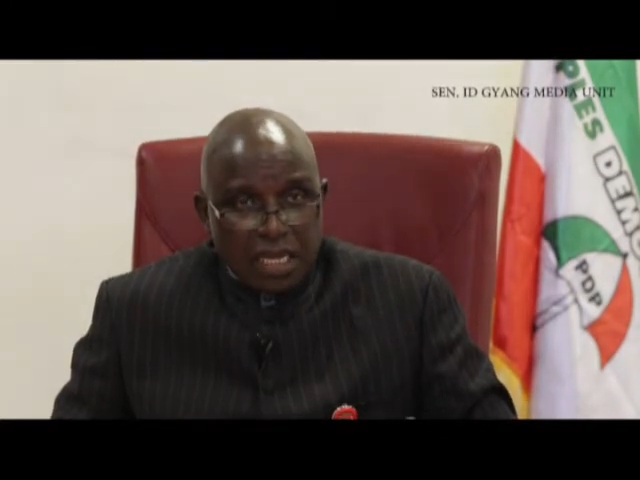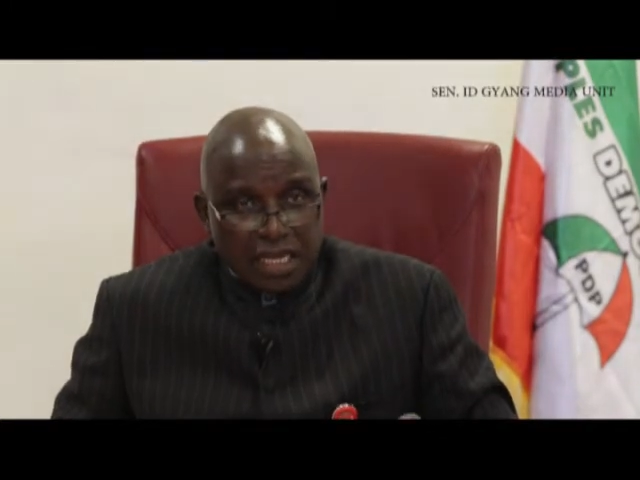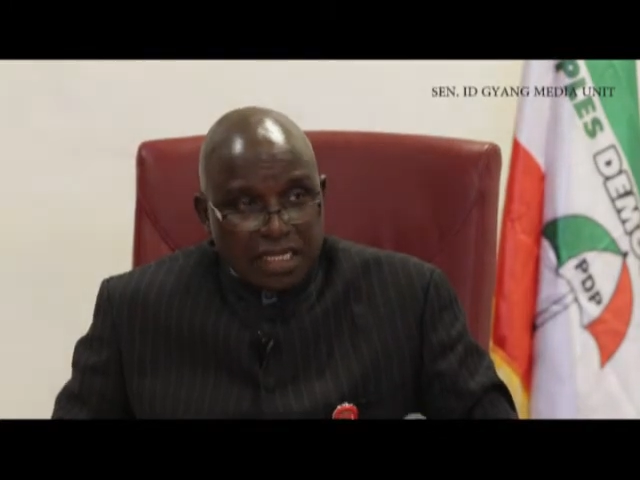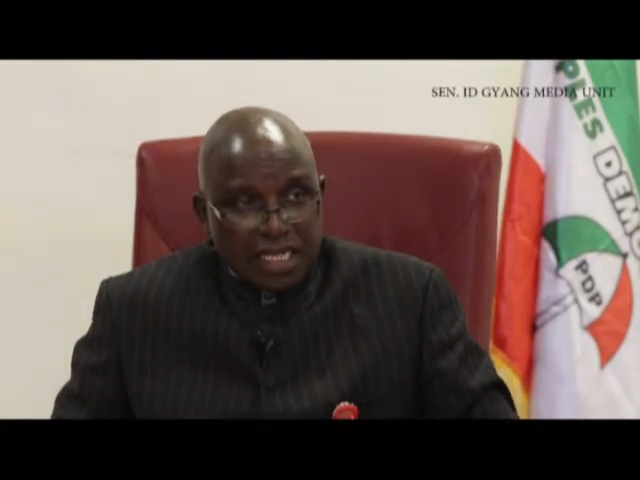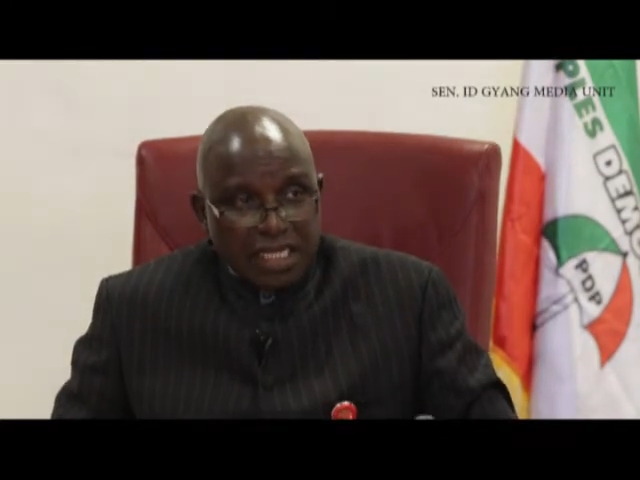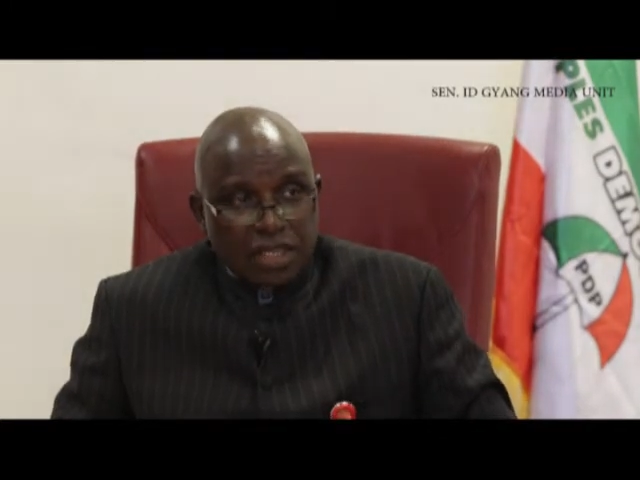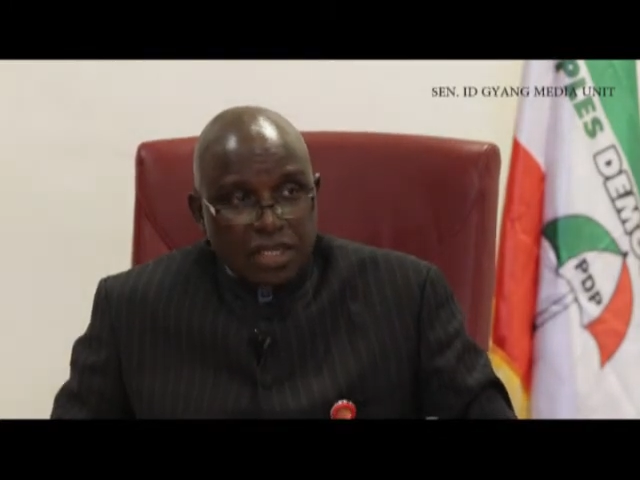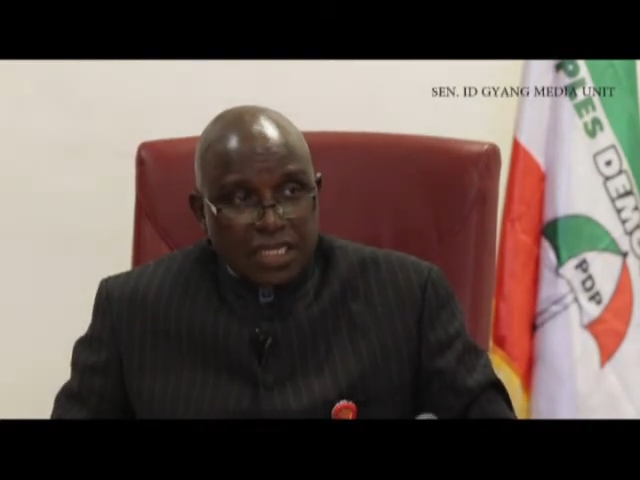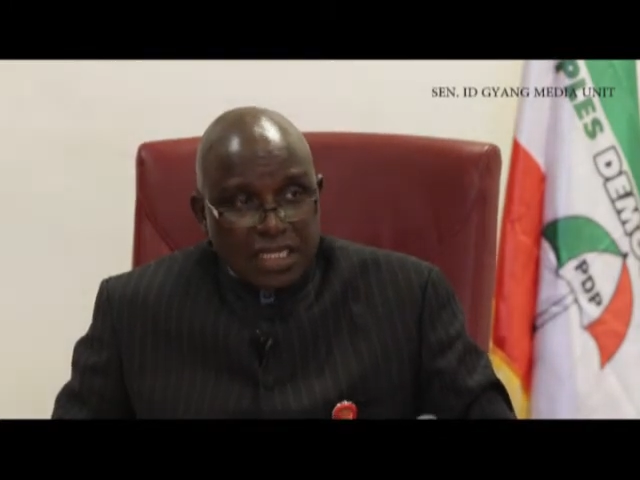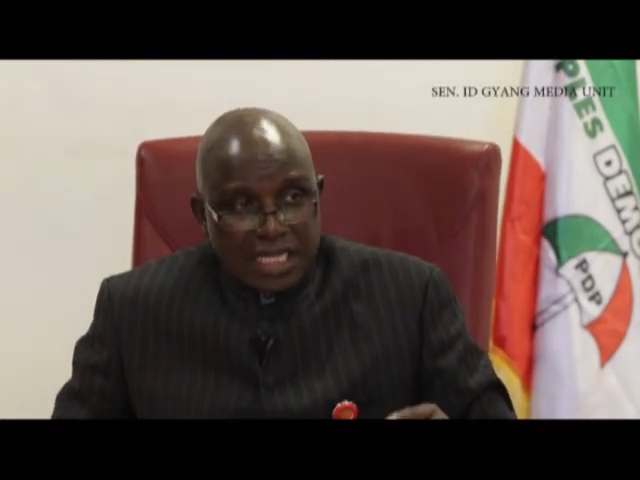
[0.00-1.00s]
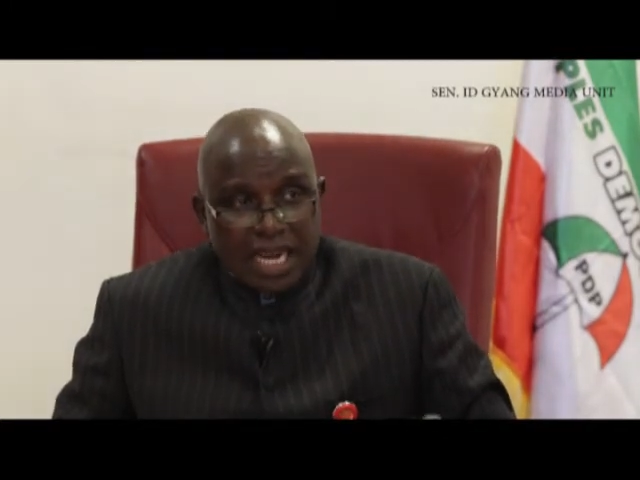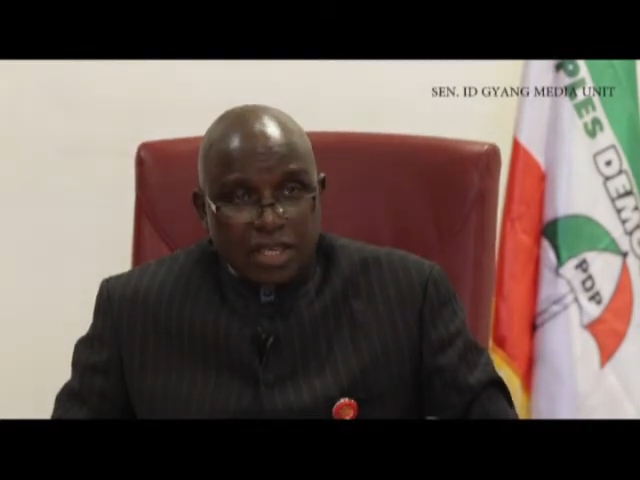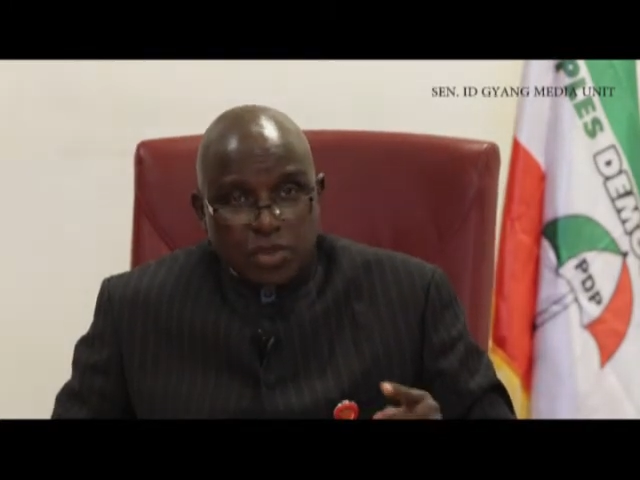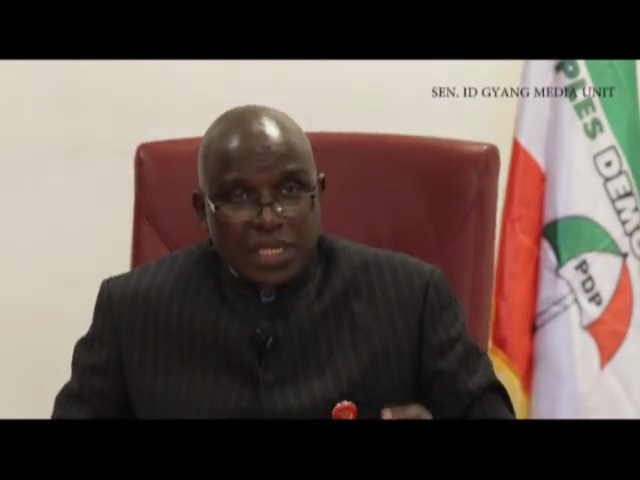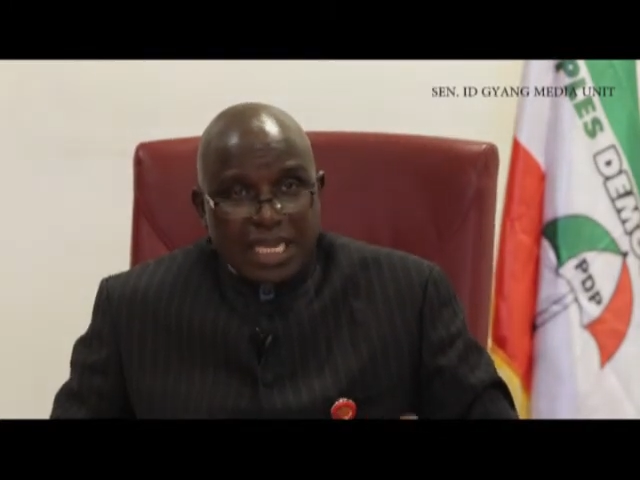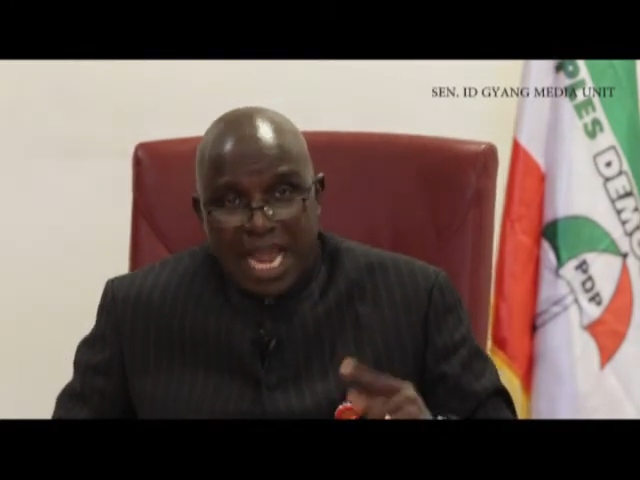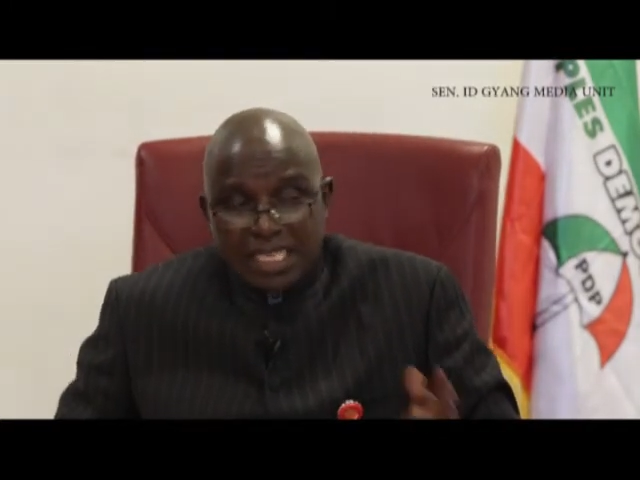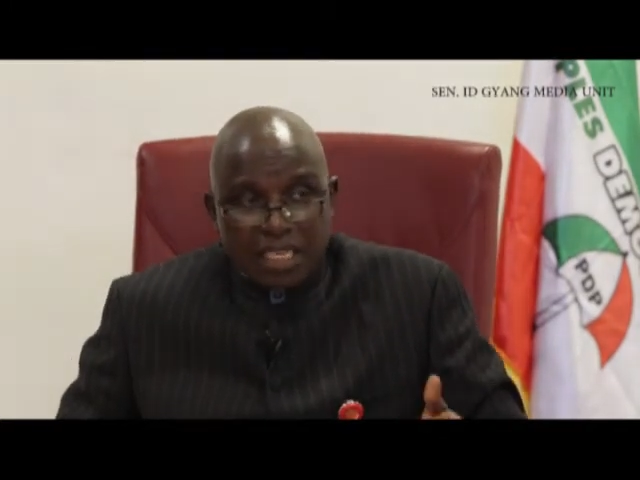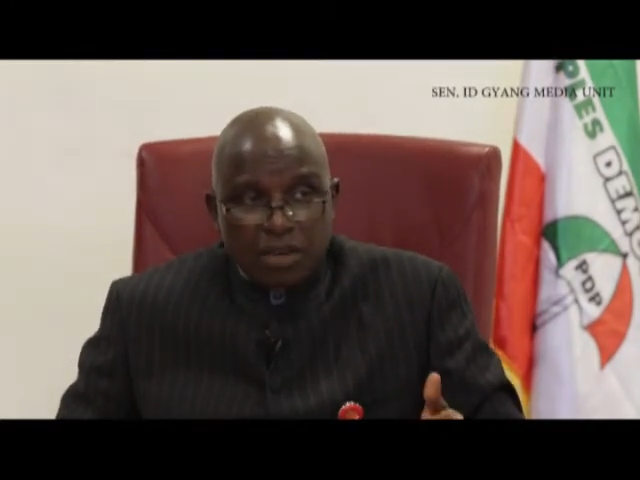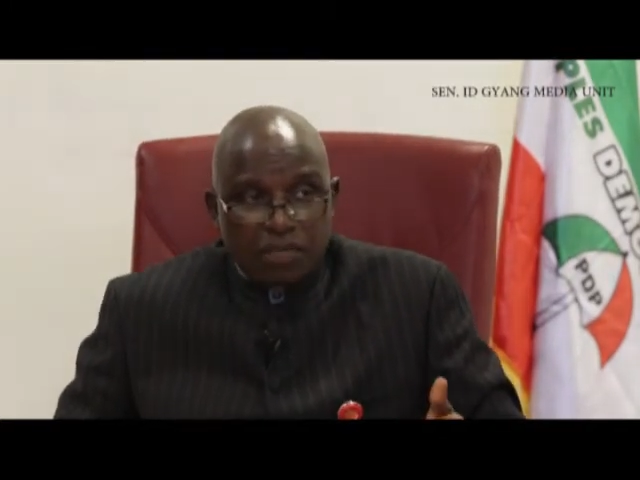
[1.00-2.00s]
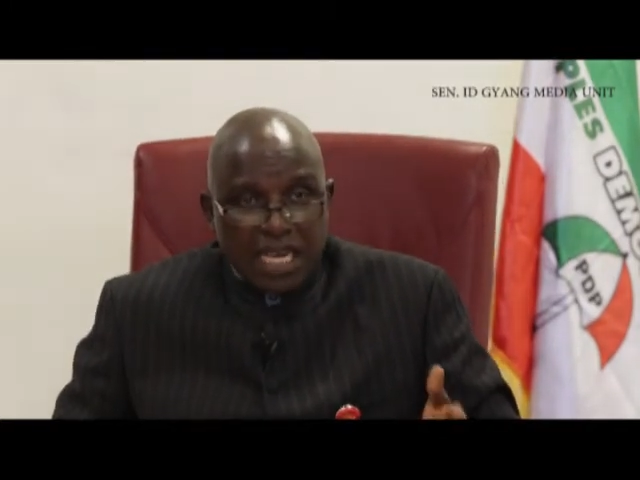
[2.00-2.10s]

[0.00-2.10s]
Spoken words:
it says that shall to the extent of